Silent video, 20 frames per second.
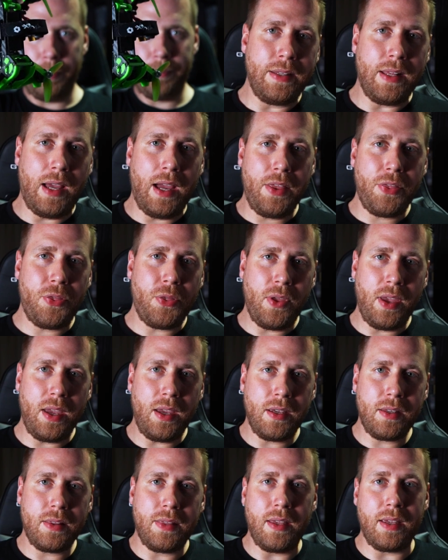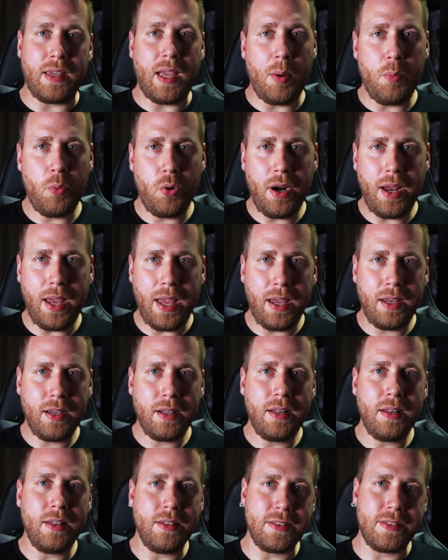And I think the camera
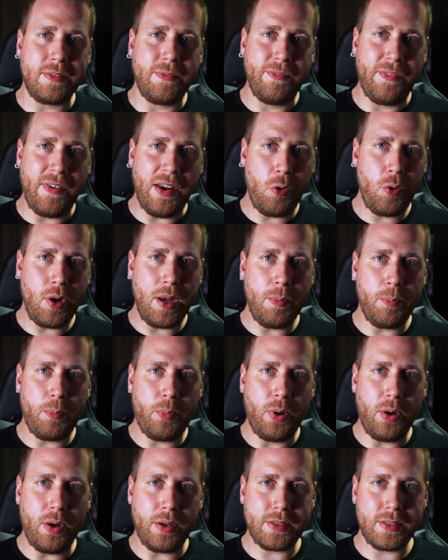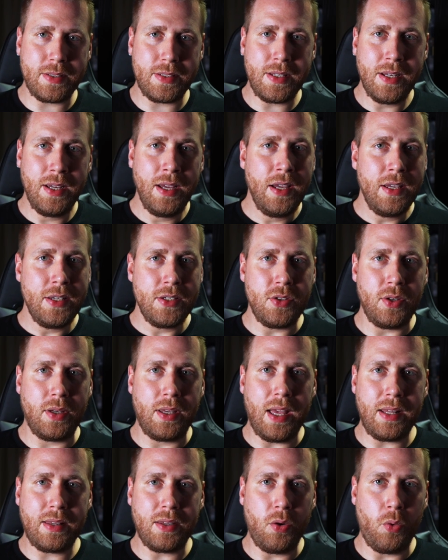angle is very important to
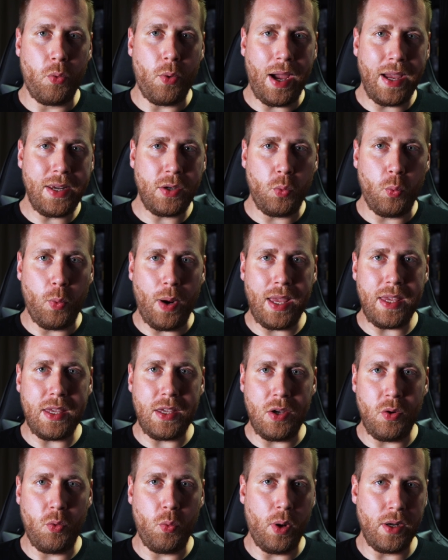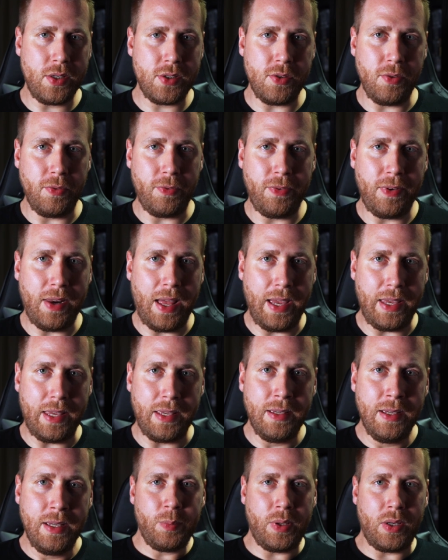get the right way you want to fly,
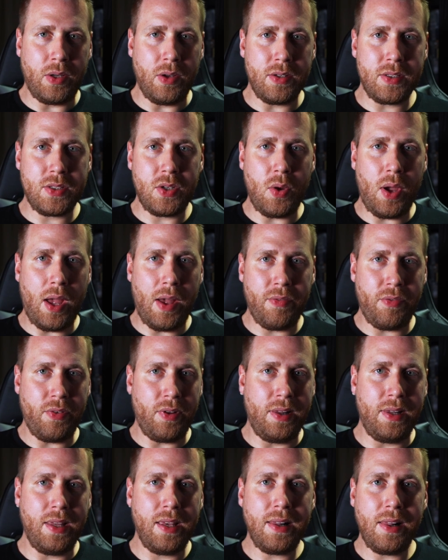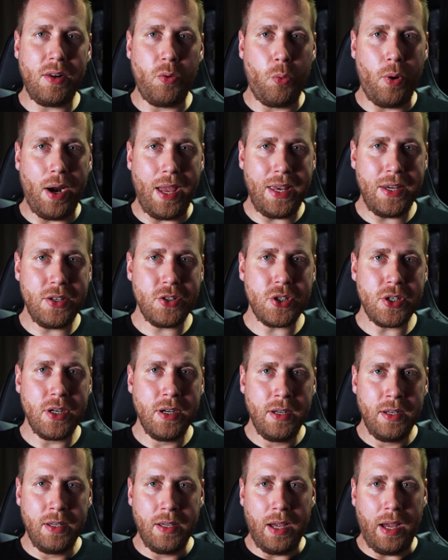because you have a little range,
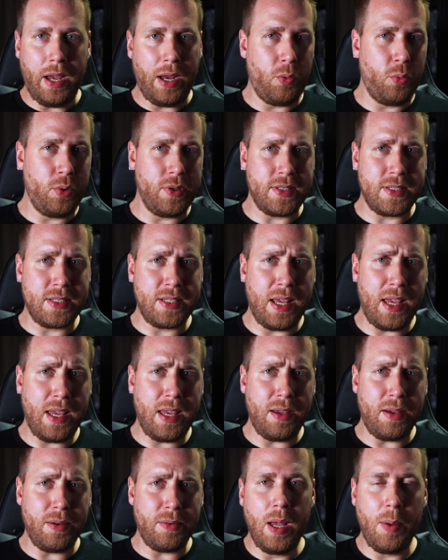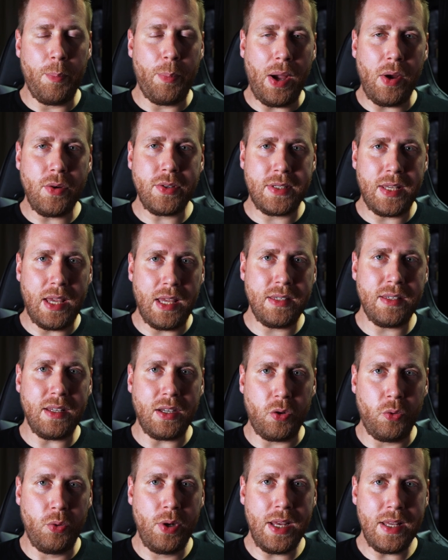I would say about 10
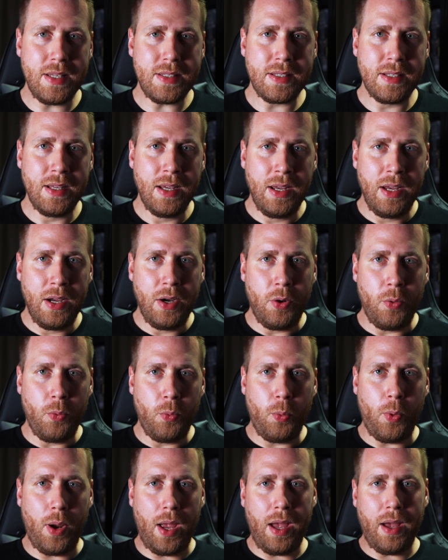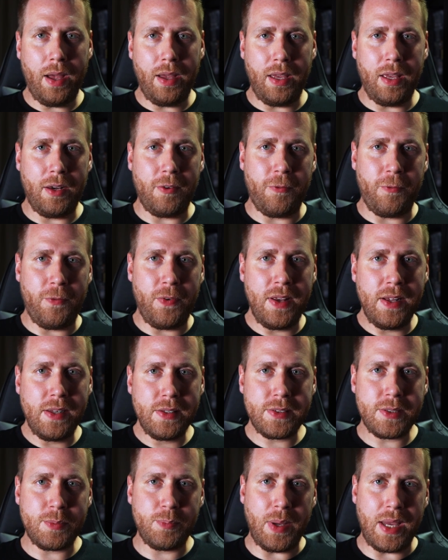degrees, where it
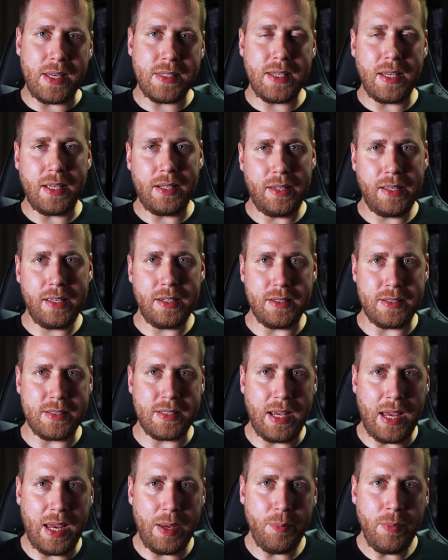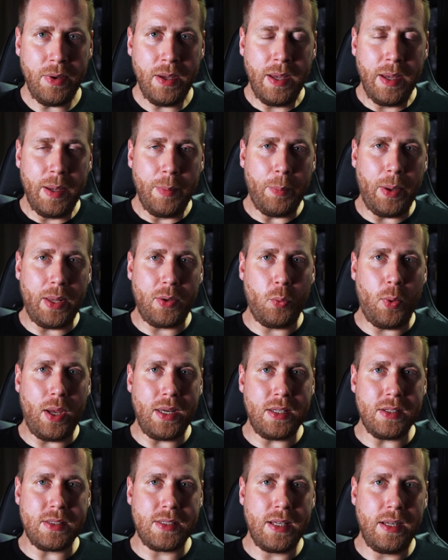feels basically the same, but
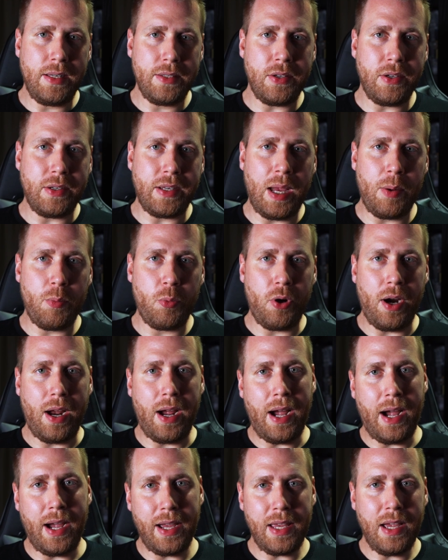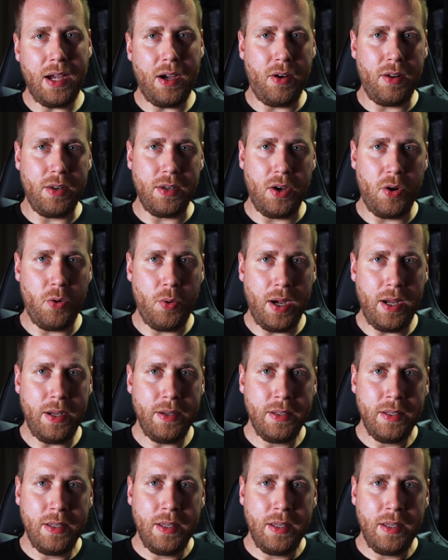when you tilt your camera higher or lower,